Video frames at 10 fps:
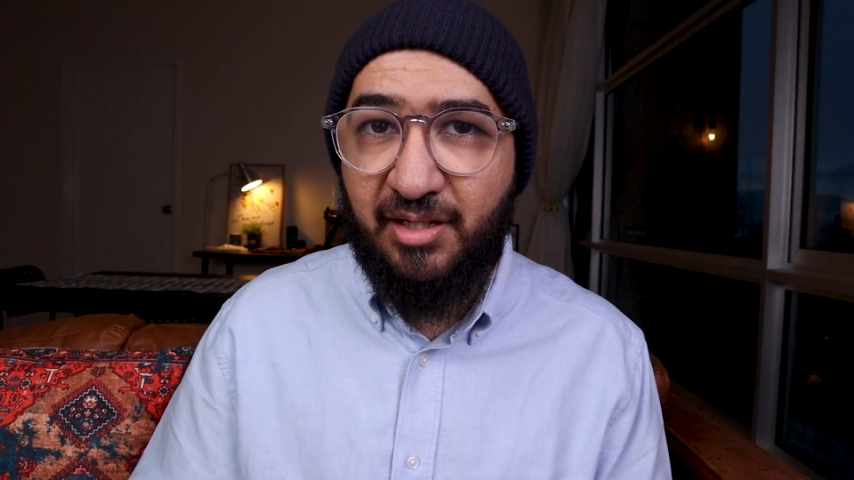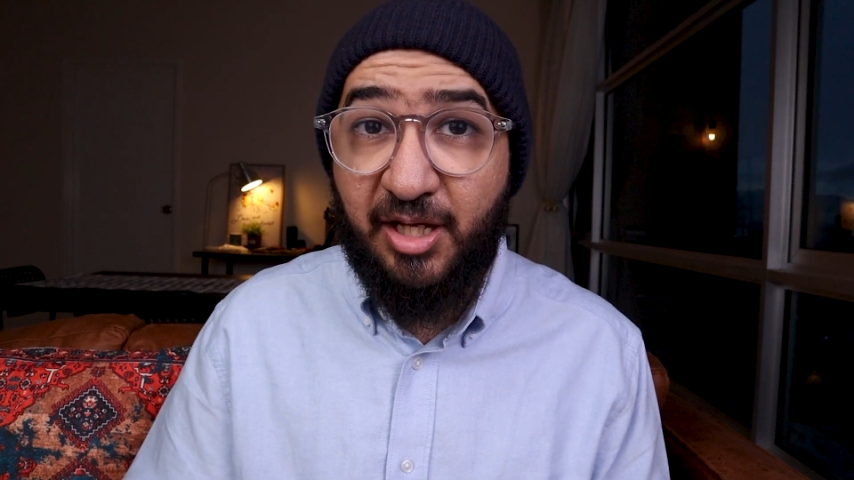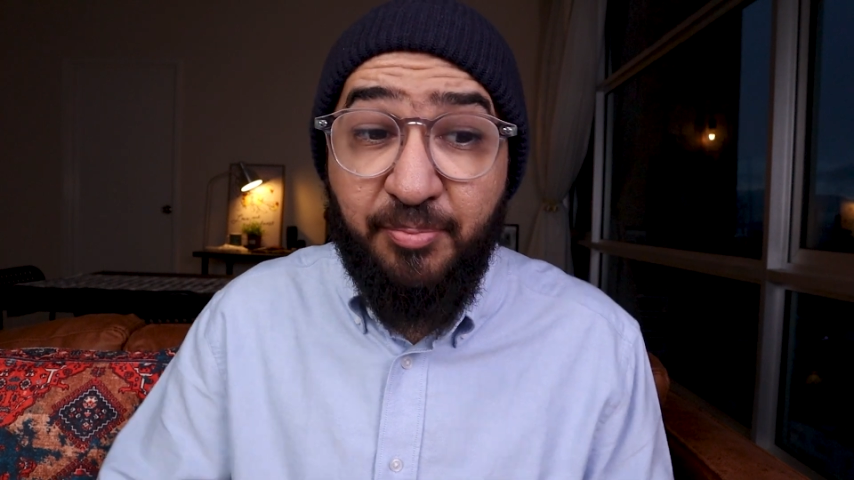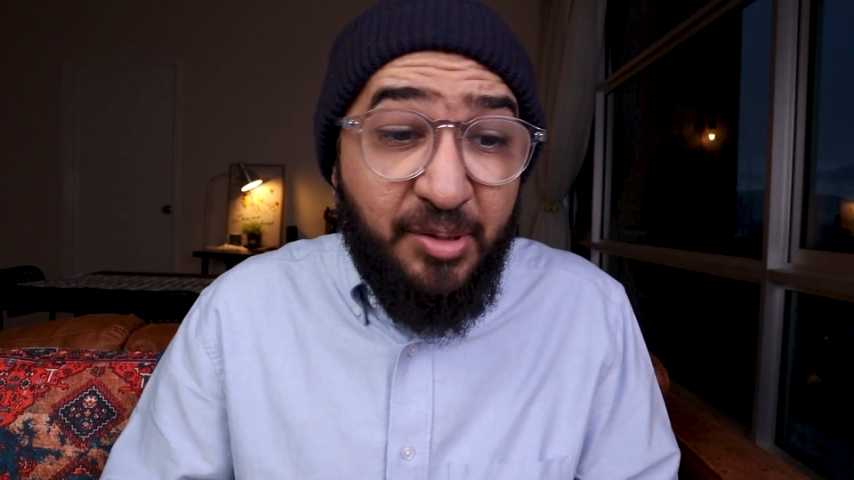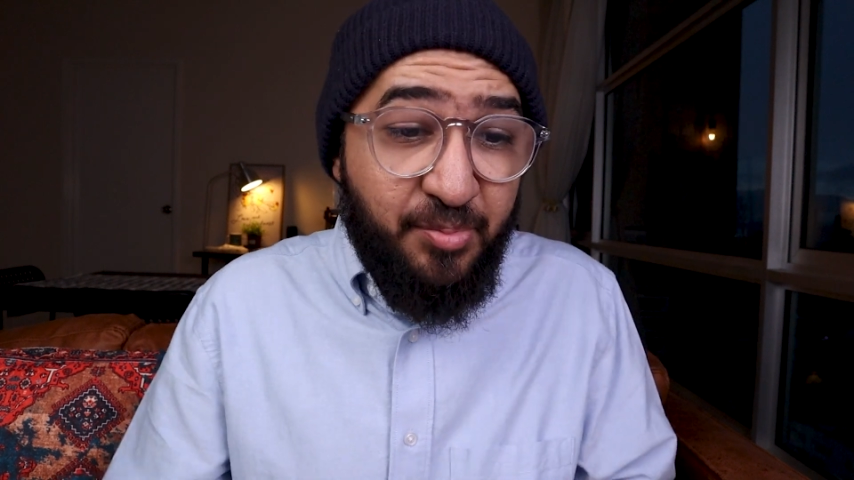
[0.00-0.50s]

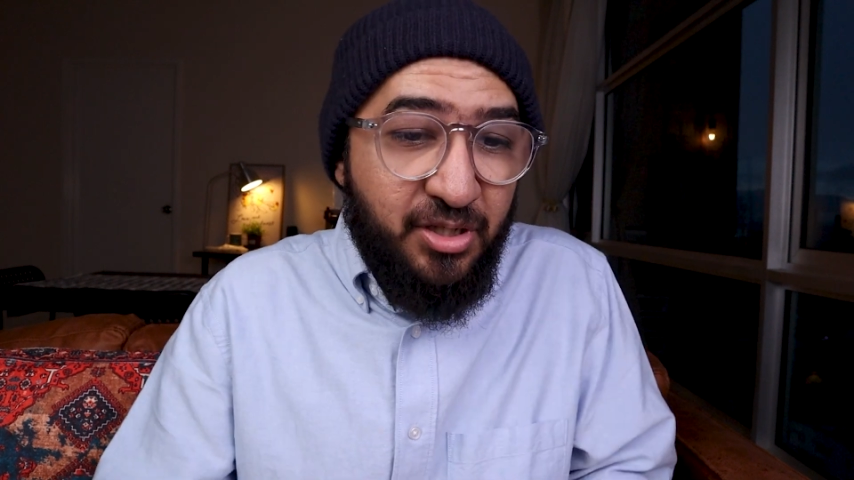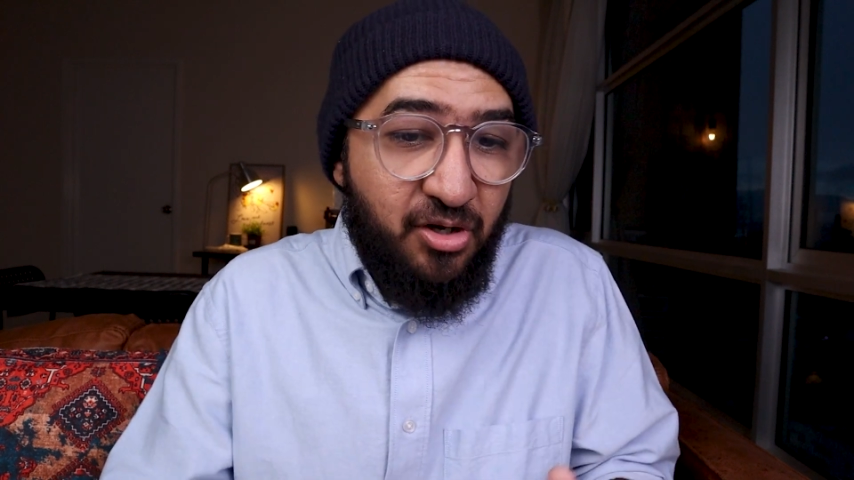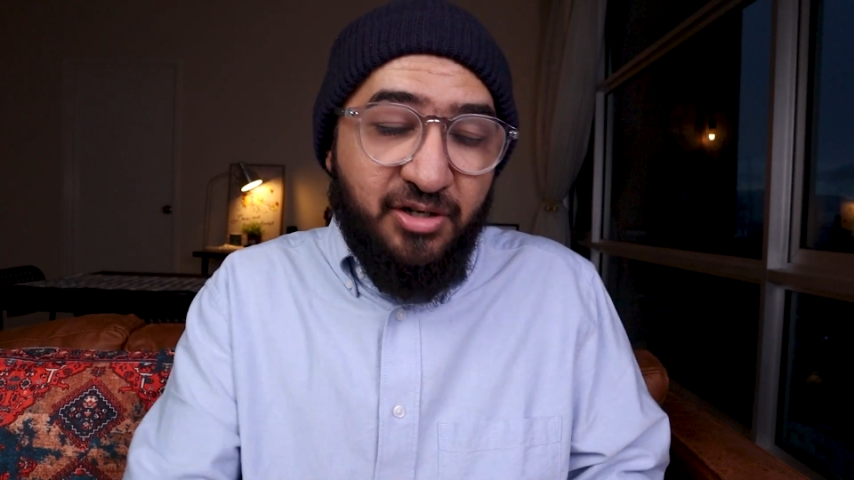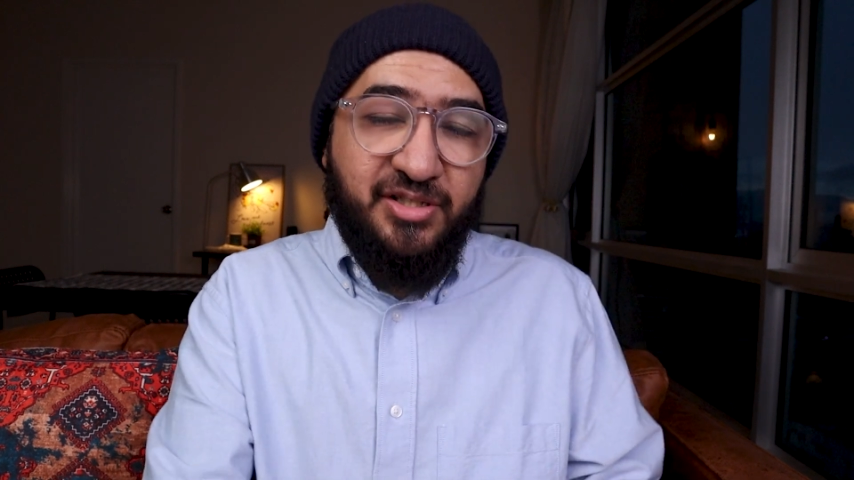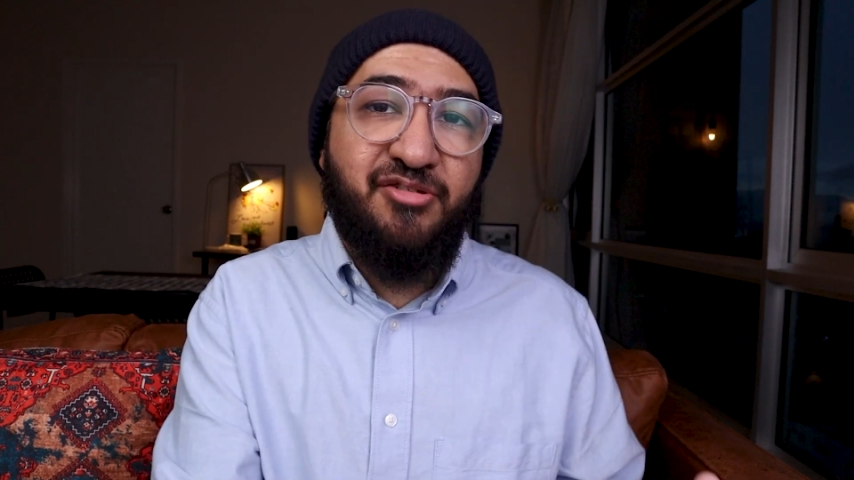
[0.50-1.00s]
Like, people
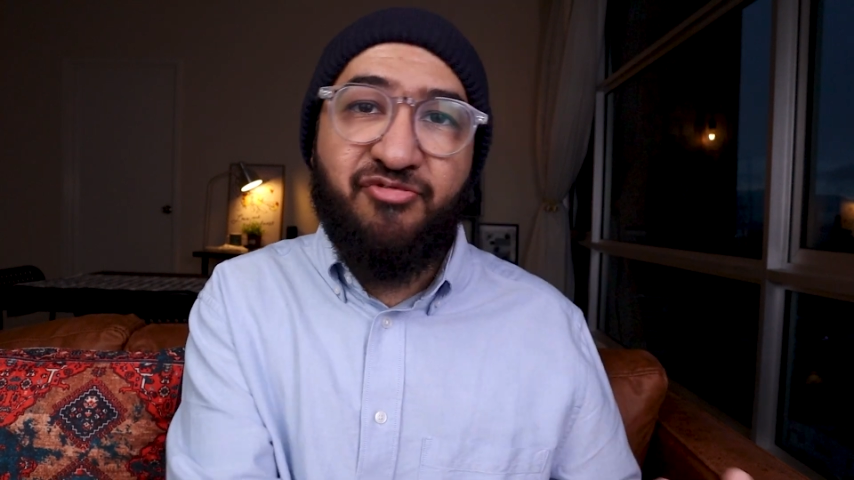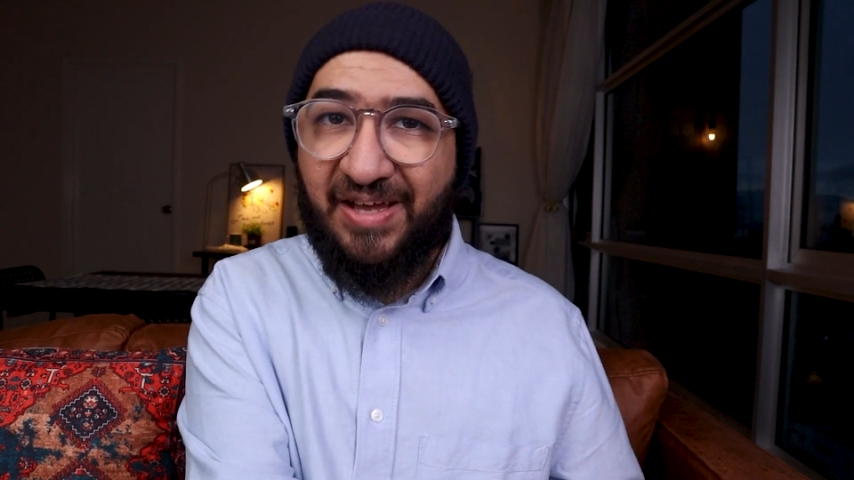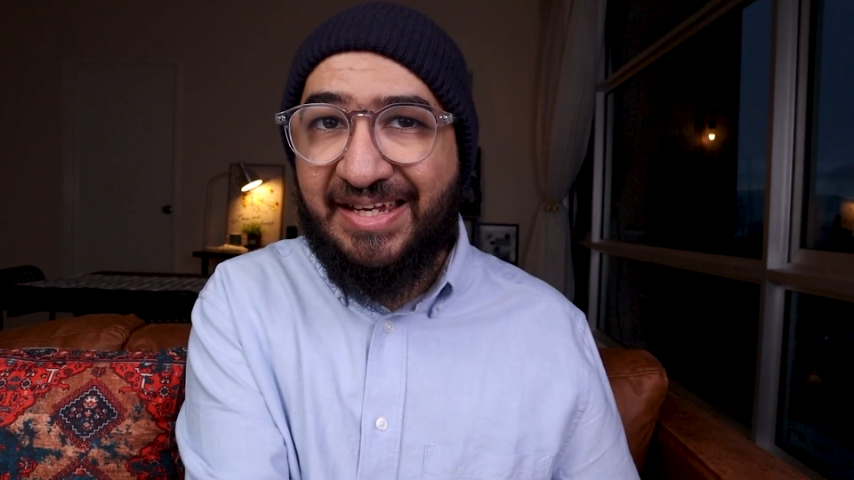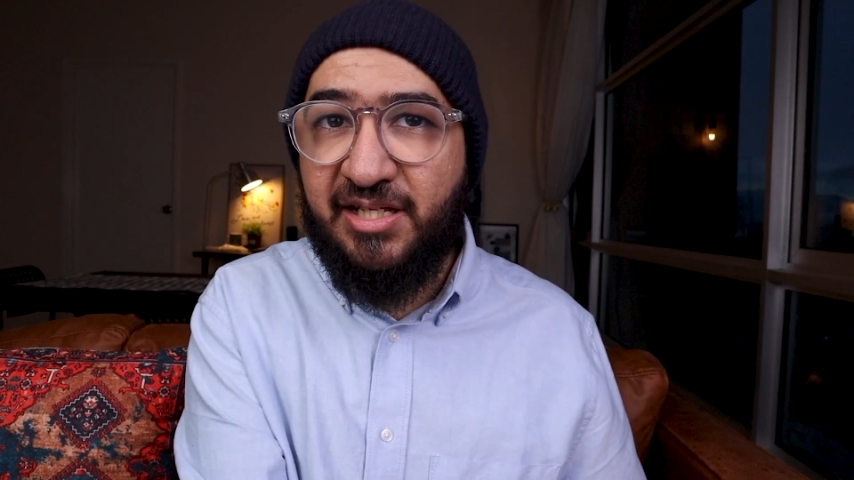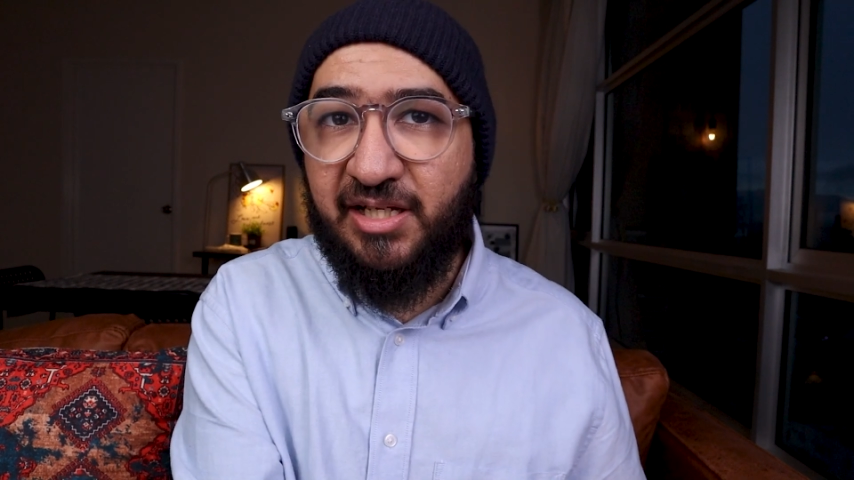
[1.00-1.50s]
are
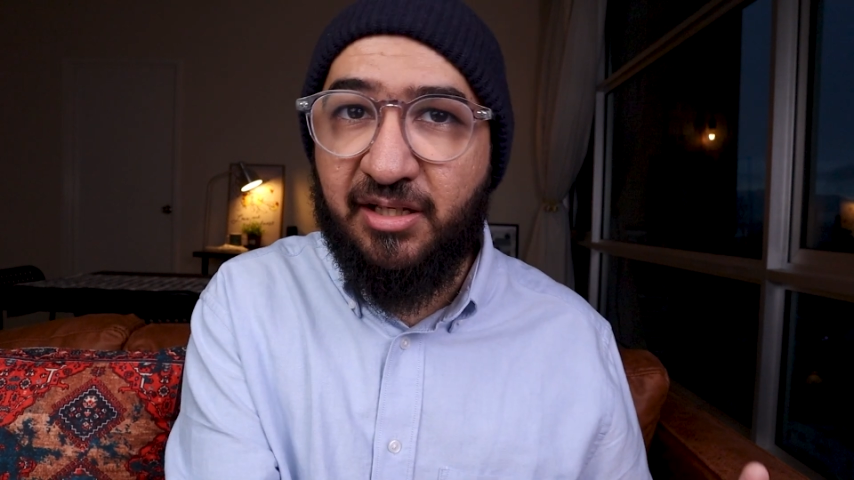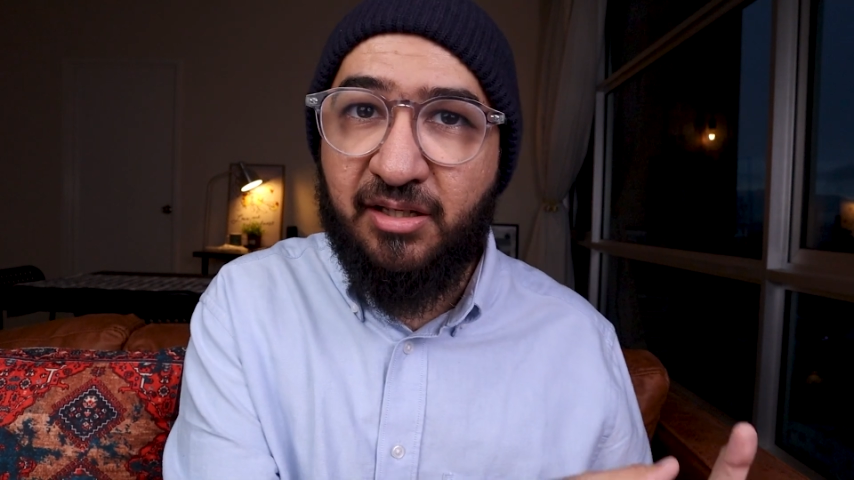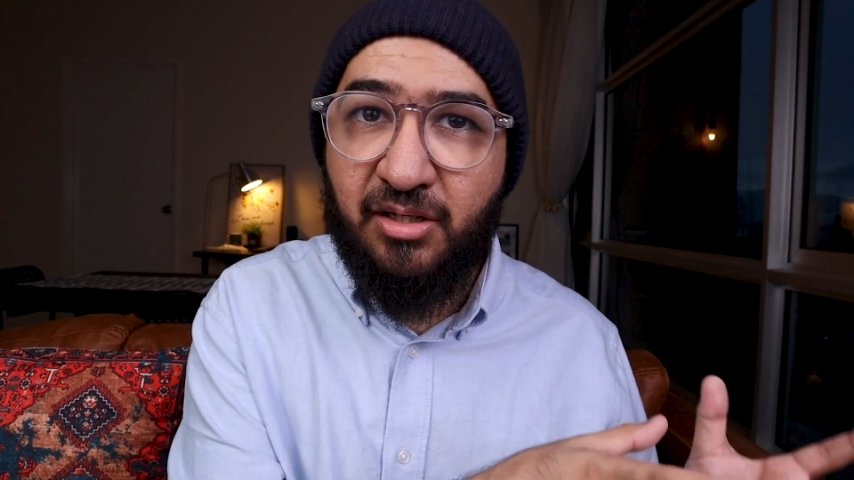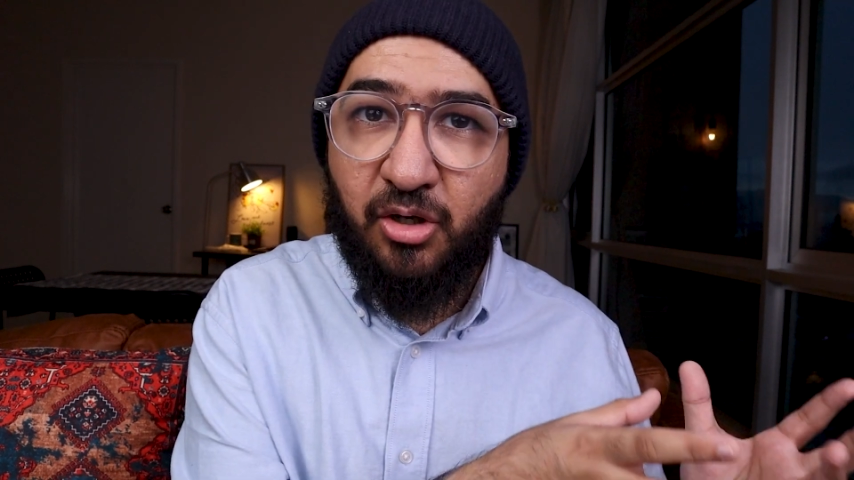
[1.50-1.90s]
defending